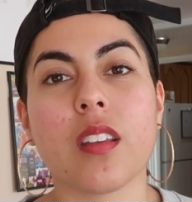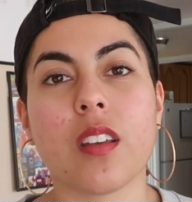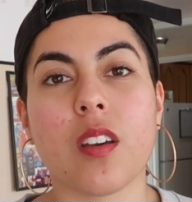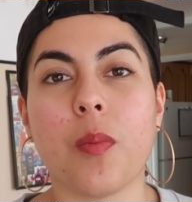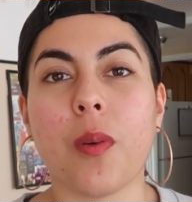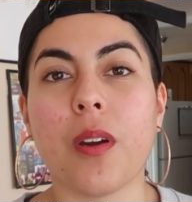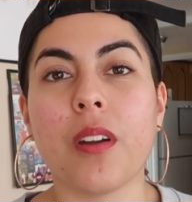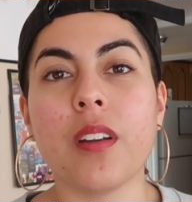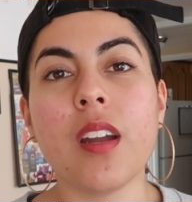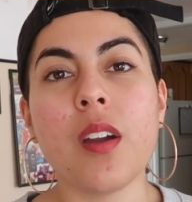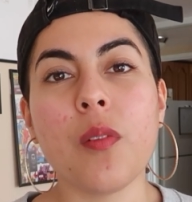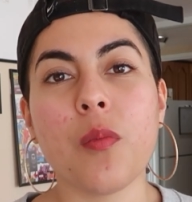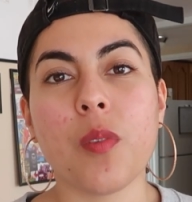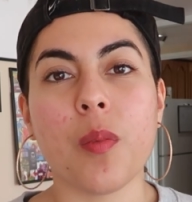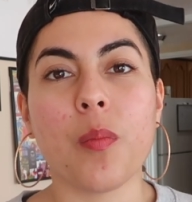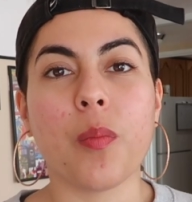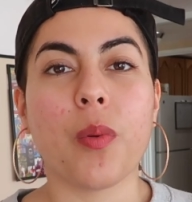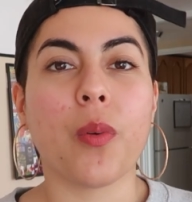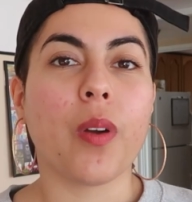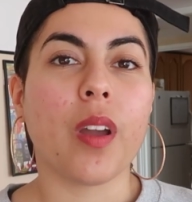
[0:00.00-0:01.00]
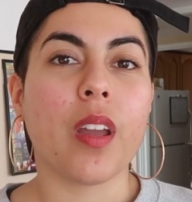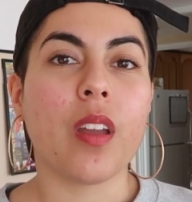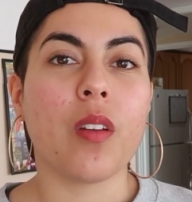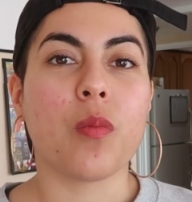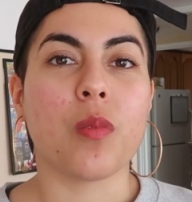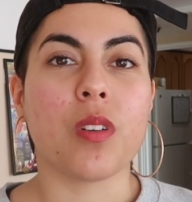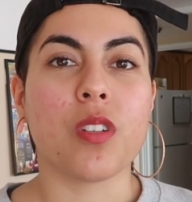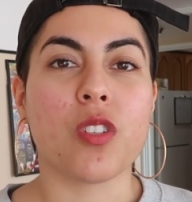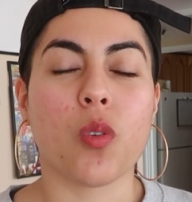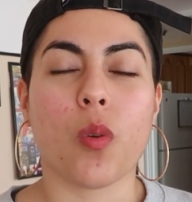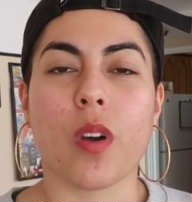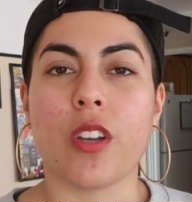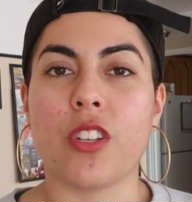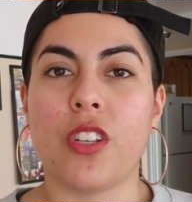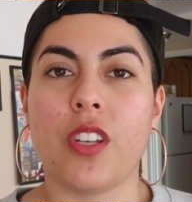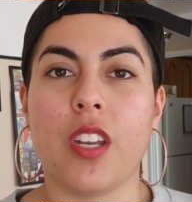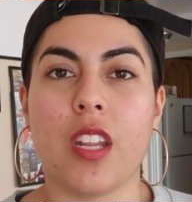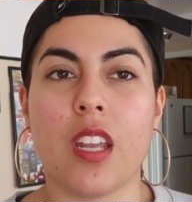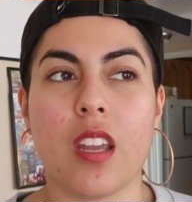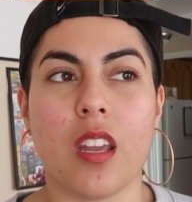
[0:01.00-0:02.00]
Kamara at one point was
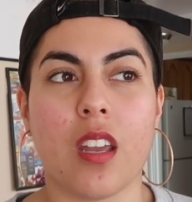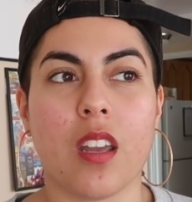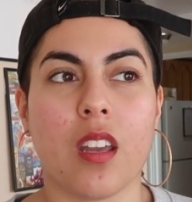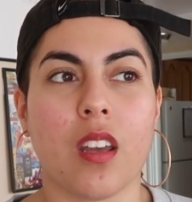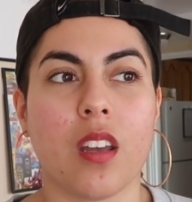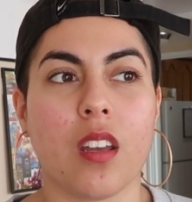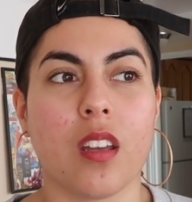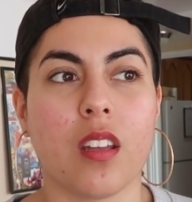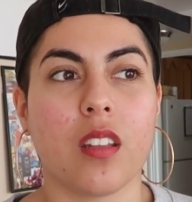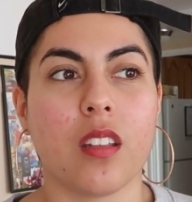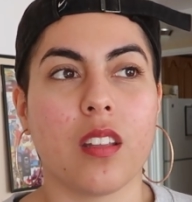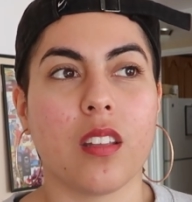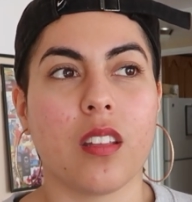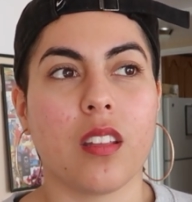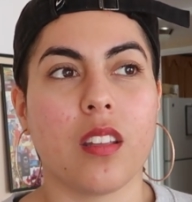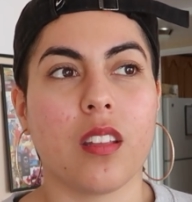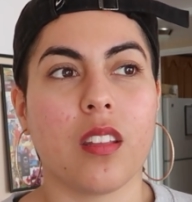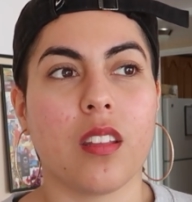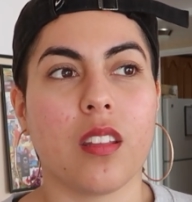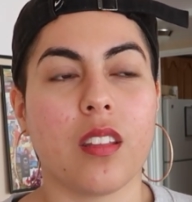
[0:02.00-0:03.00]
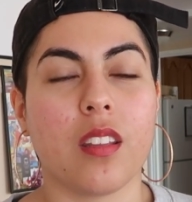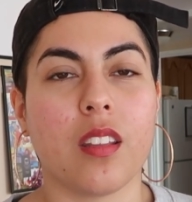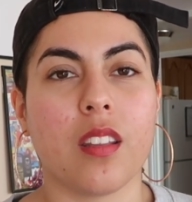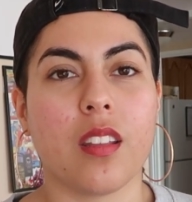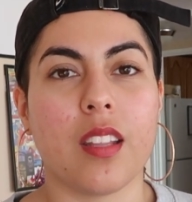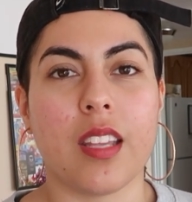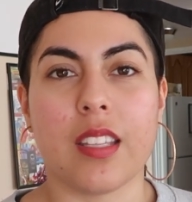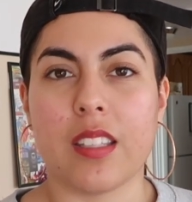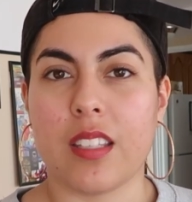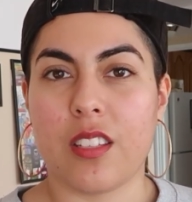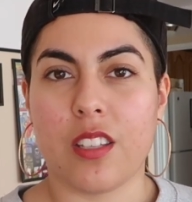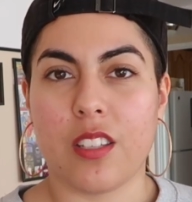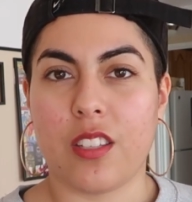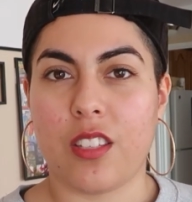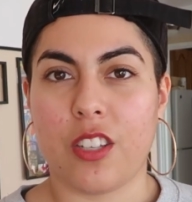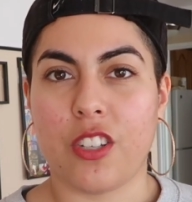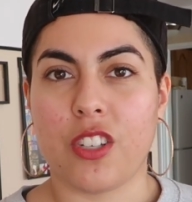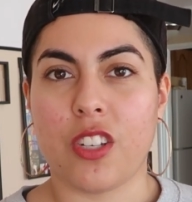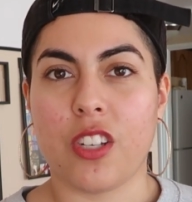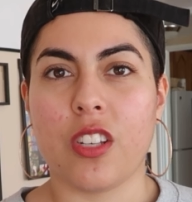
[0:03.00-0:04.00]
questioning like this
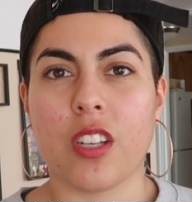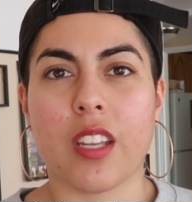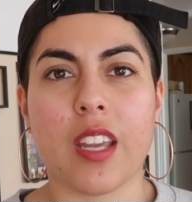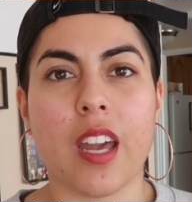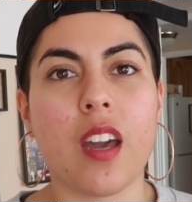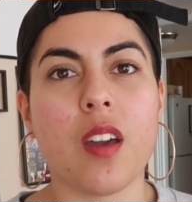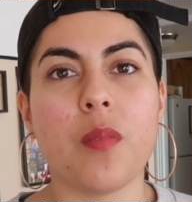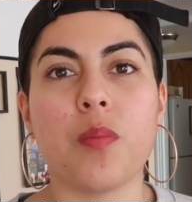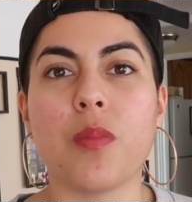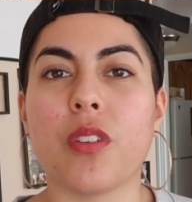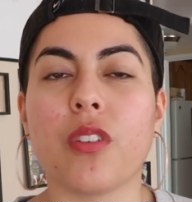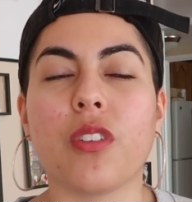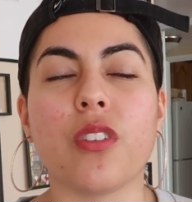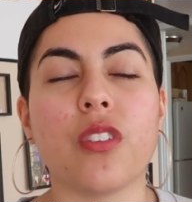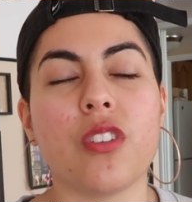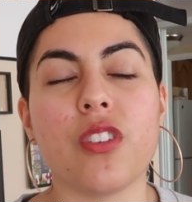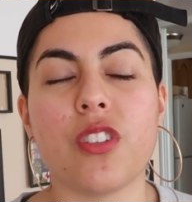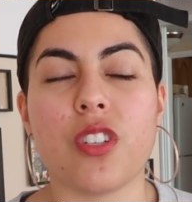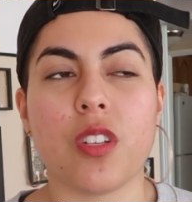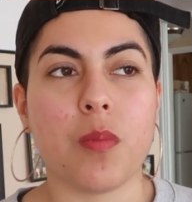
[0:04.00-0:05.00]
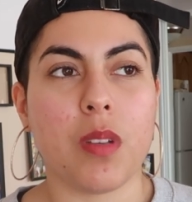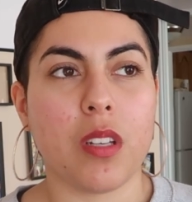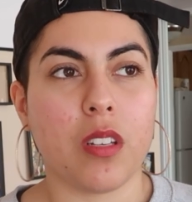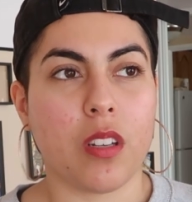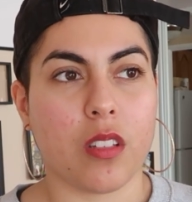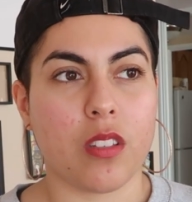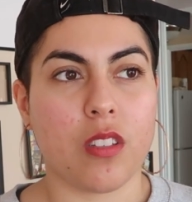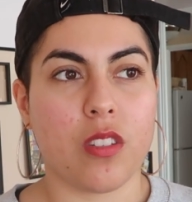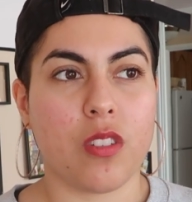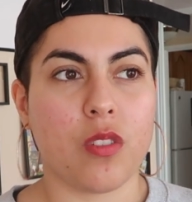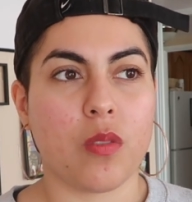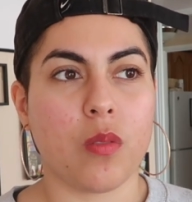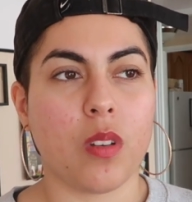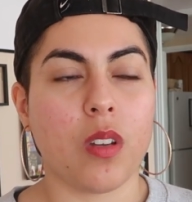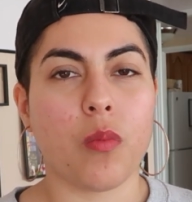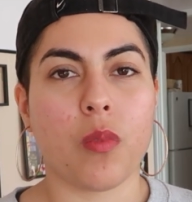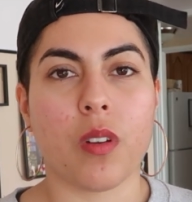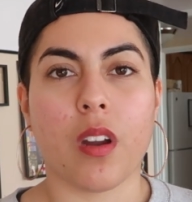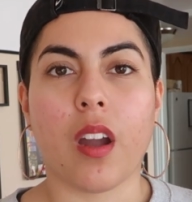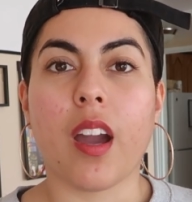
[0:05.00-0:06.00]
decision, kept urging me not to do
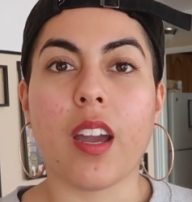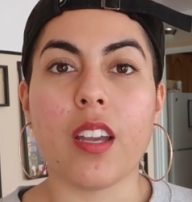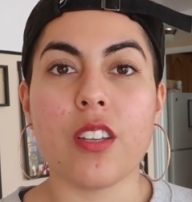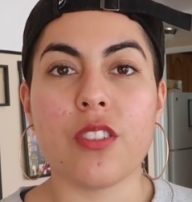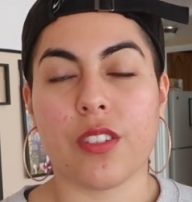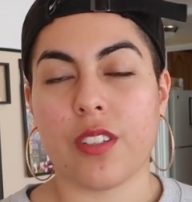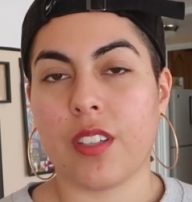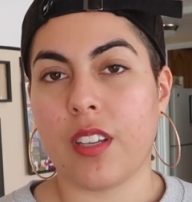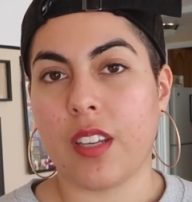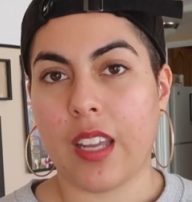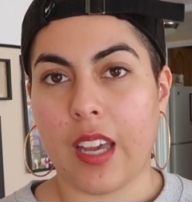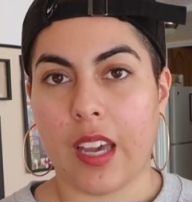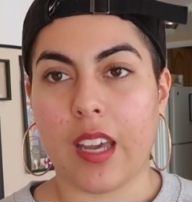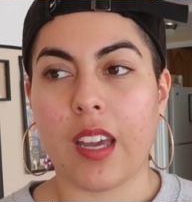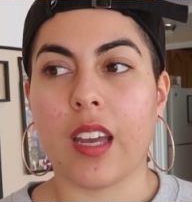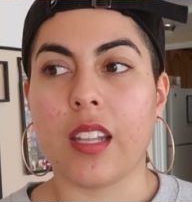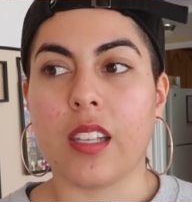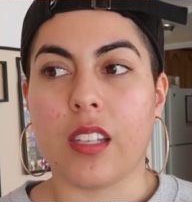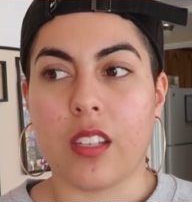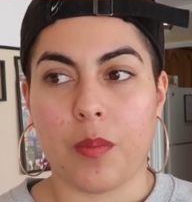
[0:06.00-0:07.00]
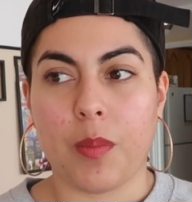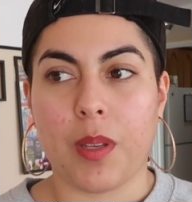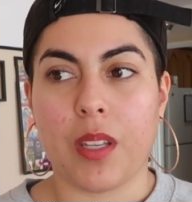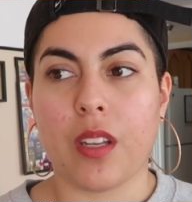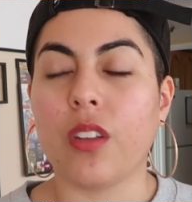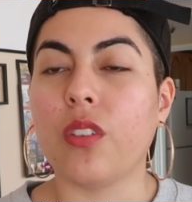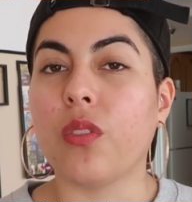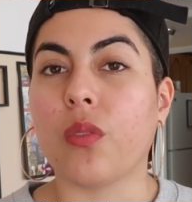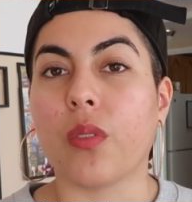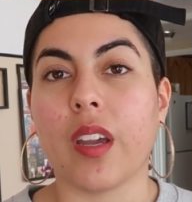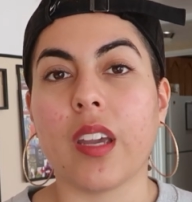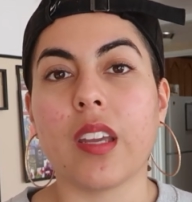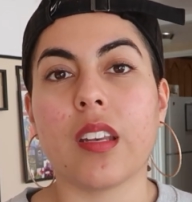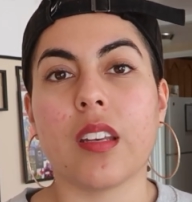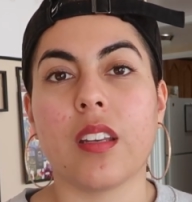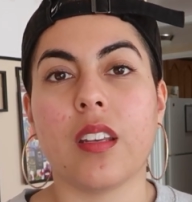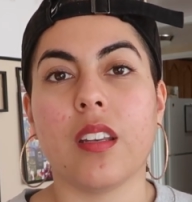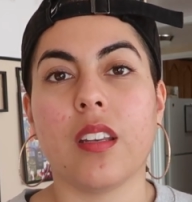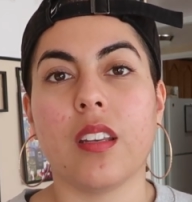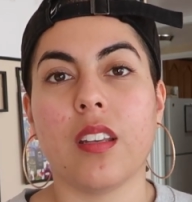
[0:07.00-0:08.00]
it, where I started to get a little bit annoyed.